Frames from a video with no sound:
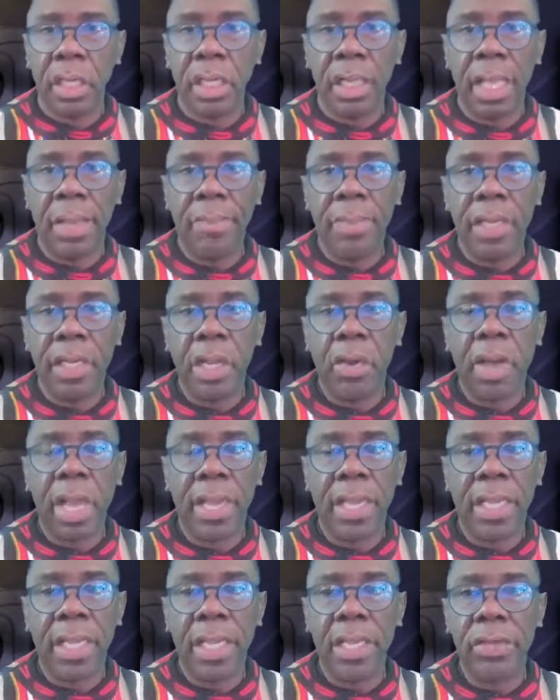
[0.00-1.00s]
let me know. I
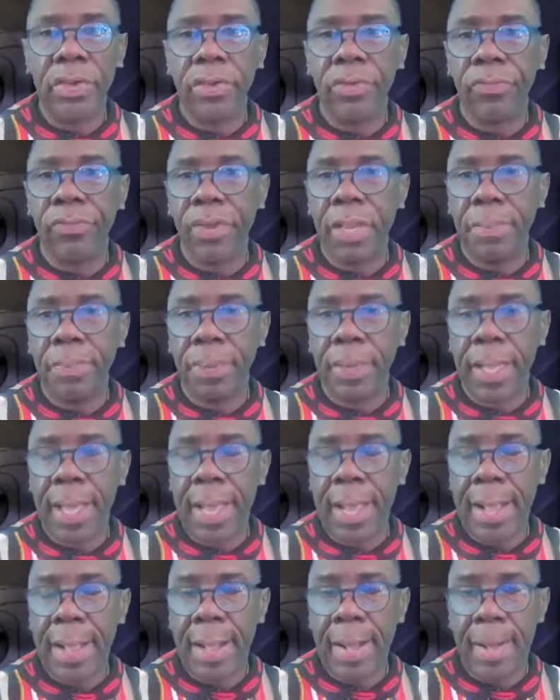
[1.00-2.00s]
can give you the
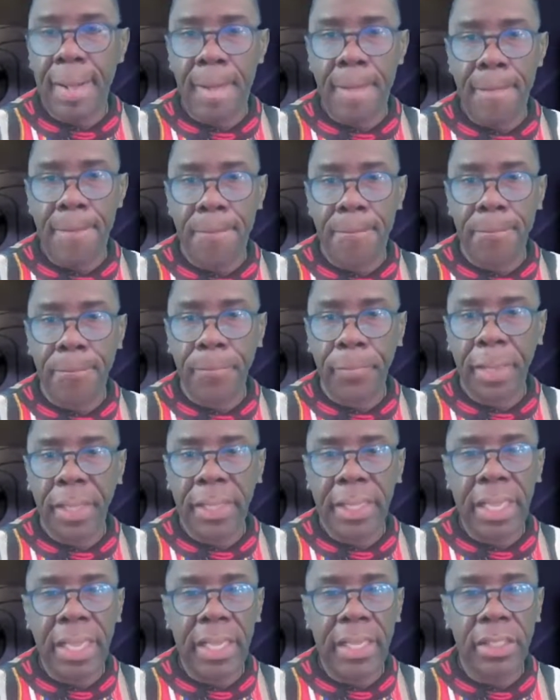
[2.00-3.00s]
replay
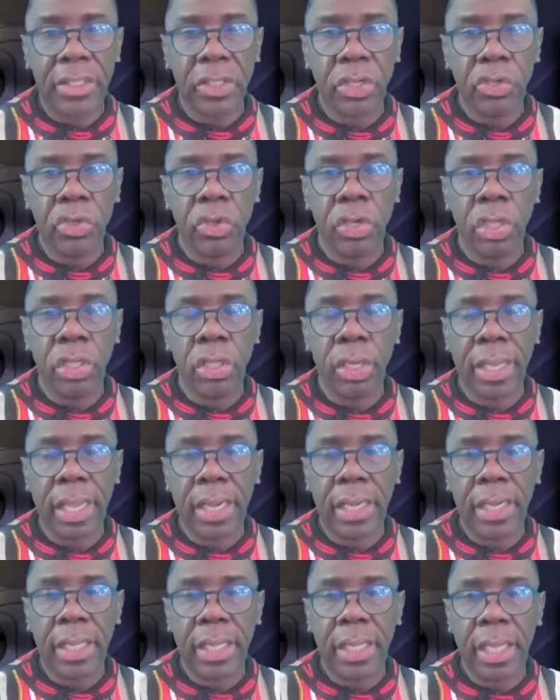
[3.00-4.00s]
link so you can look
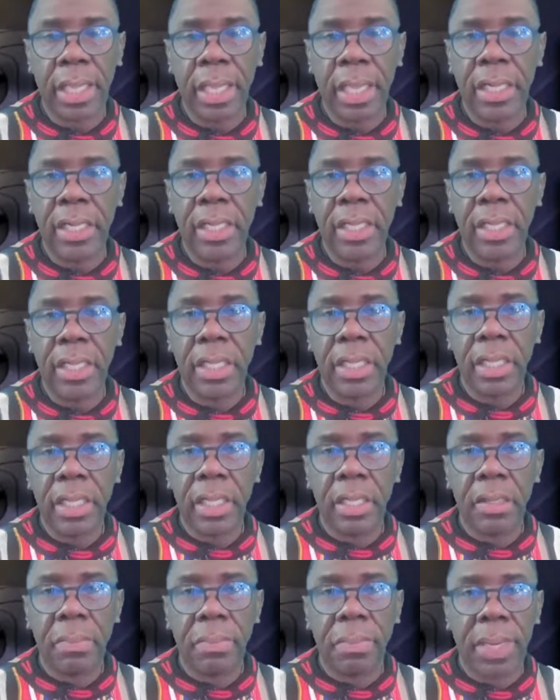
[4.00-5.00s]
at it again.
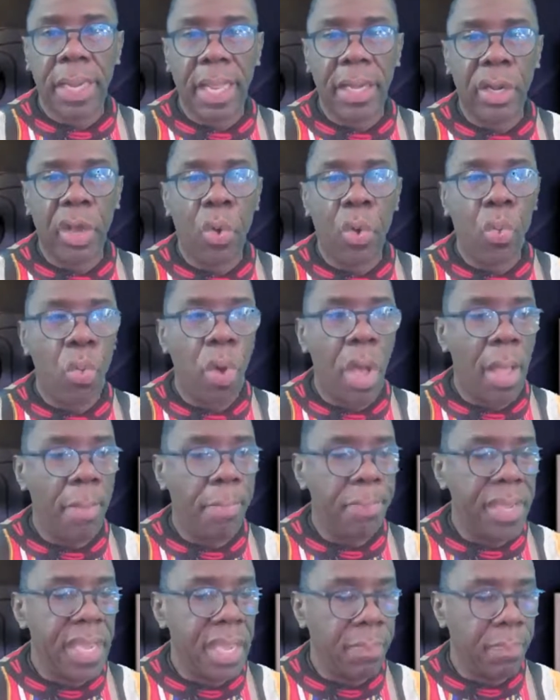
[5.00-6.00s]
But I don't
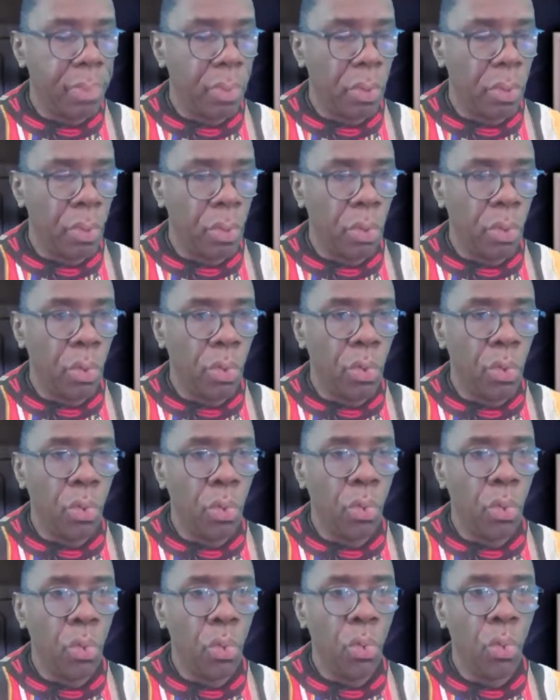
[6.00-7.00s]
want people
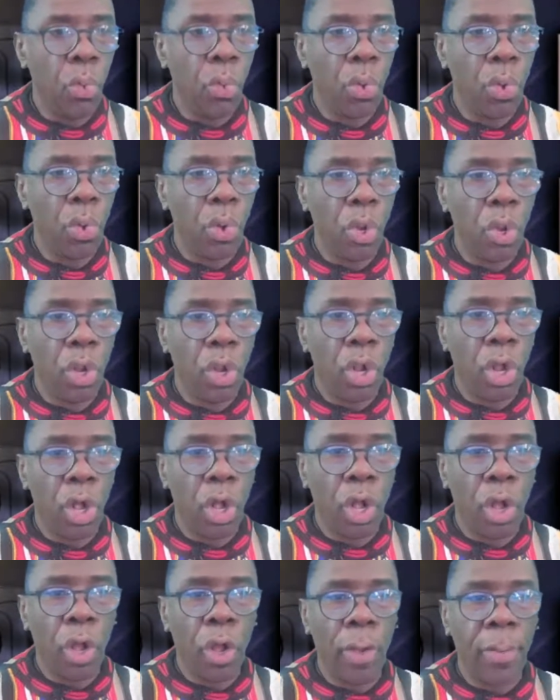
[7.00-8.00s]
who
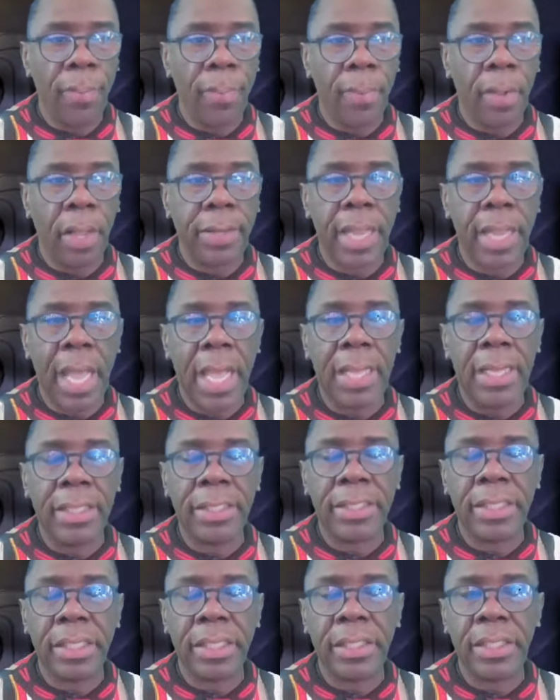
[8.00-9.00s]
are not
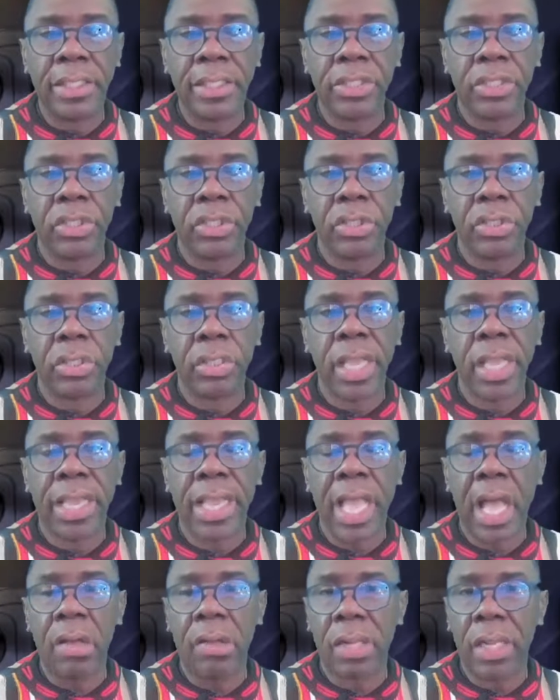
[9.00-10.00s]
intending to
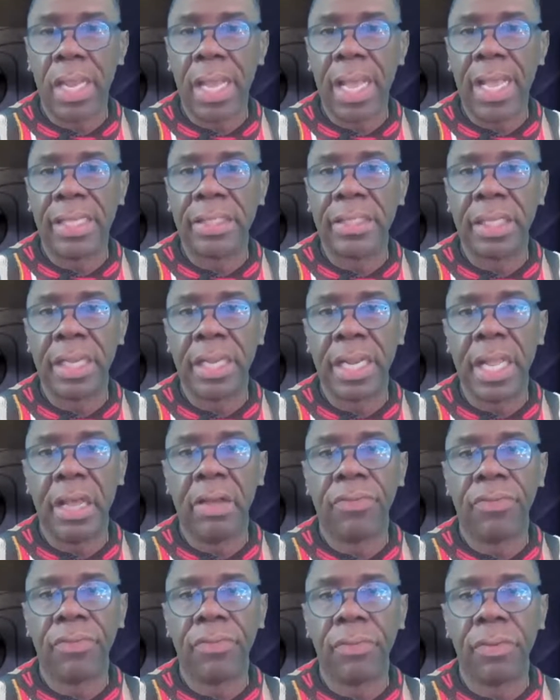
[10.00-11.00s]
take our class to get
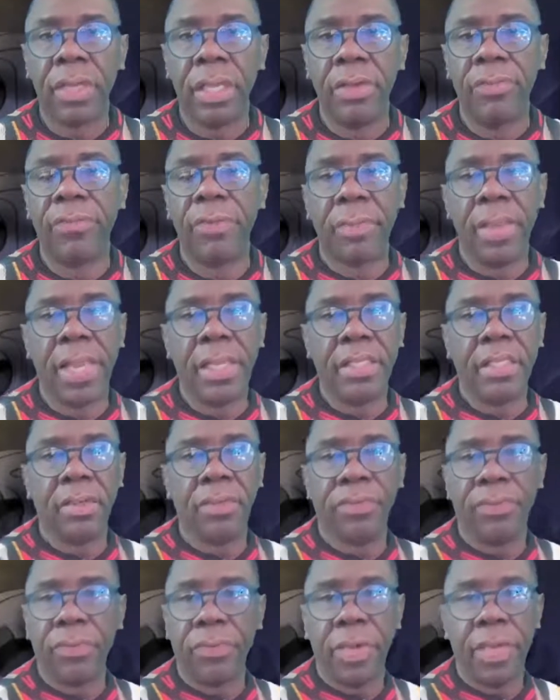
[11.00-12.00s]
our
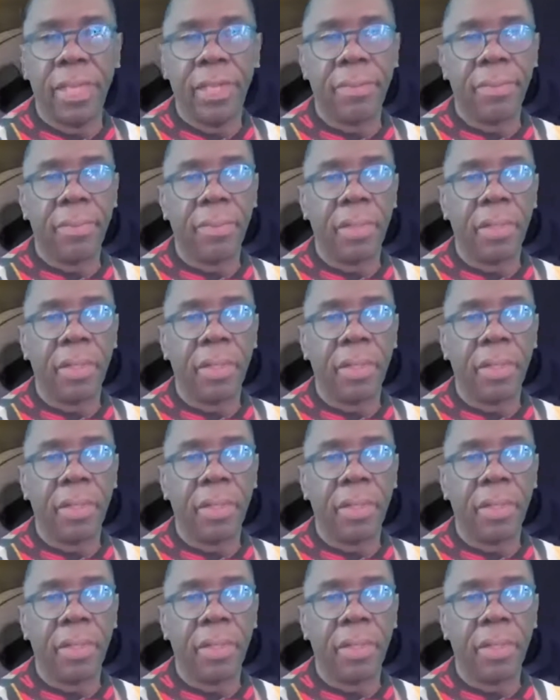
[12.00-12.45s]
information free.